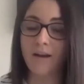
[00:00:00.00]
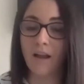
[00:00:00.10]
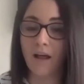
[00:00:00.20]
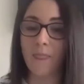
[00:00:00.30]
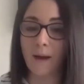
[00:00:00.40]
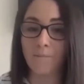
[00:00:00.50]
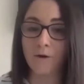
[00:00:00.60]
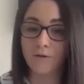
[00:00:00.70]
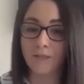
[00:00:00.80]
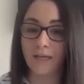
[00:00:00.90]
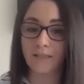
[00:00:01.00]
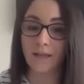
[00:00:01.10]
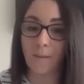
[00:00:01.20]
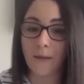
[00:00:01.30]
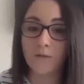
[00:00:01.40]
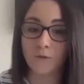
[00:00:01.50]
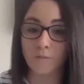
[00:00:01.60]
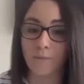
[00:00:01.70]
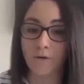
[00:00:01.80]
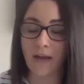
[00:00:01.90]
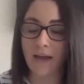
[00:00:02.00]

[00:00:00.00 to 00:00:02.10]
learn that process, that muscle memory